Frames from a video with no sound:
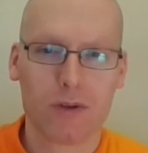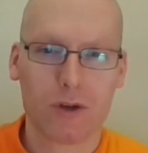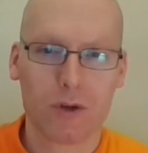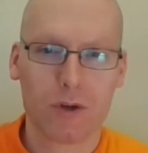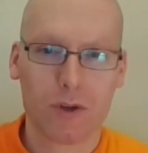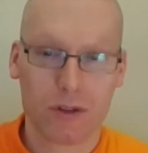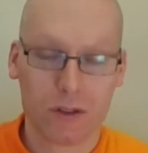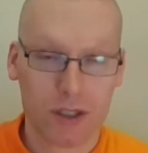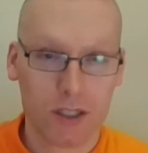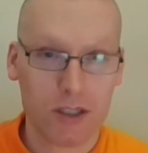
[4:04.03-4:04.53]

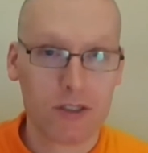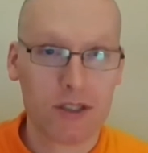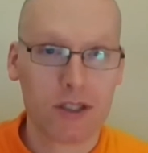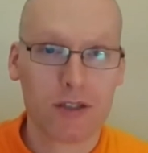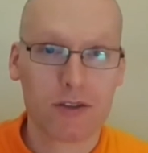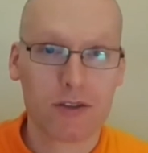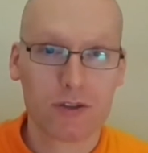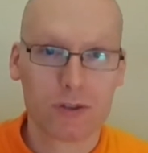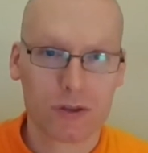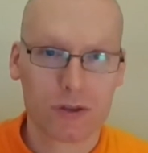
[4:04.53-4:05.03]
good
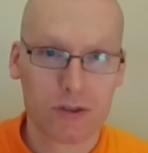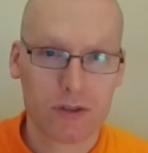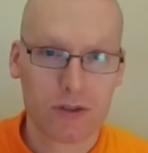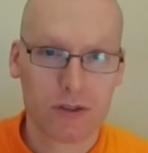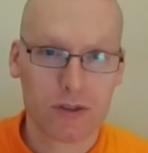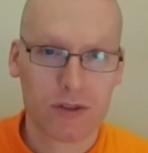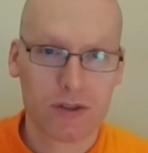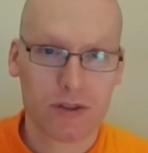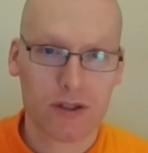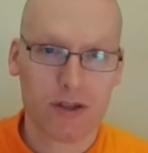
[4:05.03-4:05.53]
teachings,
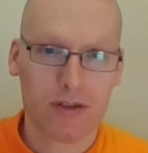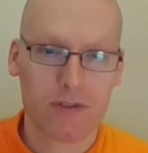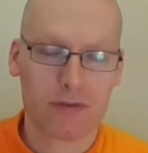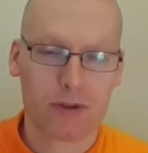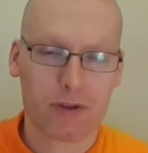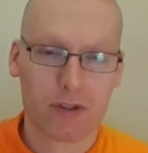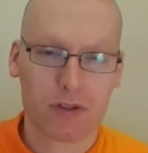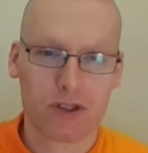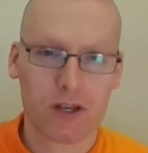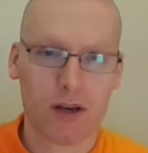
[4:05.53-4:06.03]

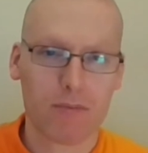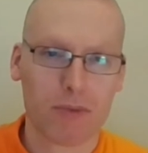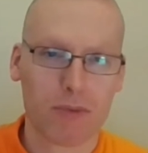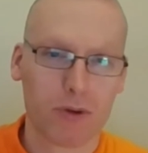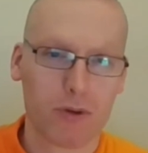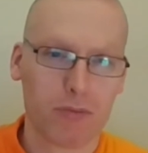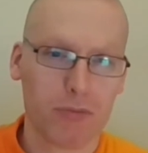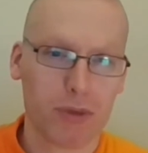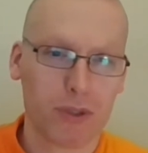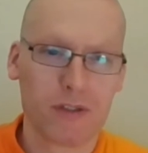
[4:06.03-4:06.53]
for
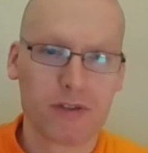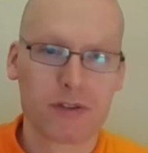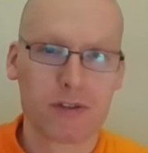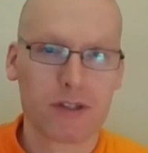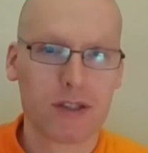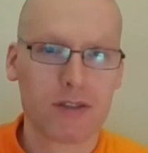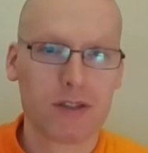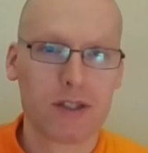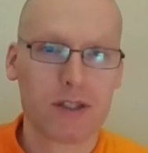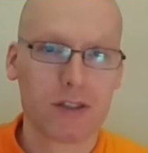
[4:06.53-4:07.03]
example, Buddhist
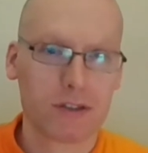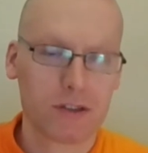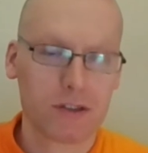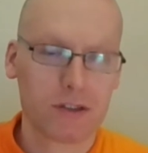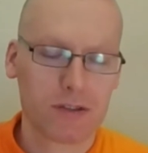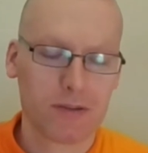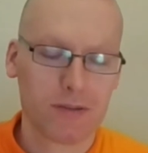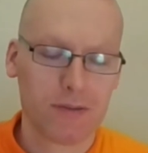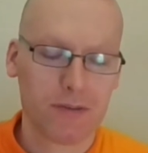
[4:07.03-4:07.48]
teachings,